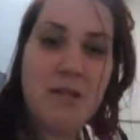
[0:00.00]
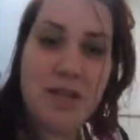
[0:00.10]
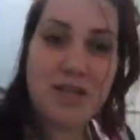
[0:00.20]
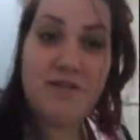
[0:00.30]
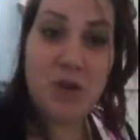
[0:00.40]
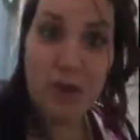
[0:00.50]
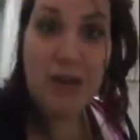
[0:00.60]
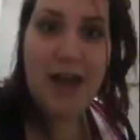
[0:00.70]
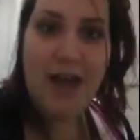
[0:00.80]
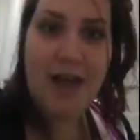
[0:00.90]
Because of your
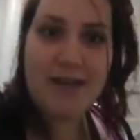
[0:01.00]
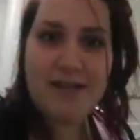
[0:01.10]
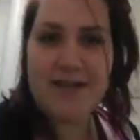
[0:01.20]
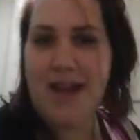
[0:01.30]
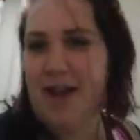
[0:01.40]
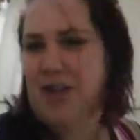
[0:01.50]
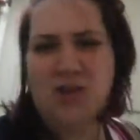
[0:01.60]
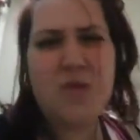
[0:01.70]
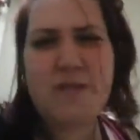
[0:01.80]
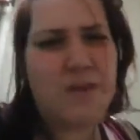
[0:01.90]
lies and how
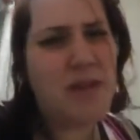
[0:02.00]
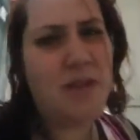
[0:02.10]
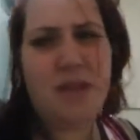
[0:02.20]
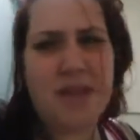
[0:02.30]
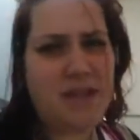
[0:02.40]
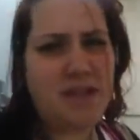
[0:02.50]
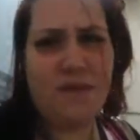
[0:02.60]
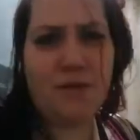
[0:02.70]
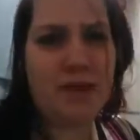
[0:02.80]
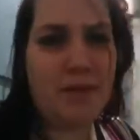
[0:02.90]
you spin things
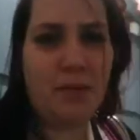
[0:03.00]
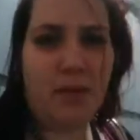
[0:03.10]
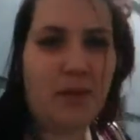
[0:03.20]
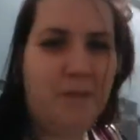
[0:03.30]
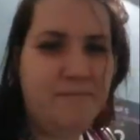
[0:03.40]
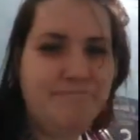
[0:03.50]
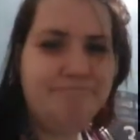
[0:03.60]
for people.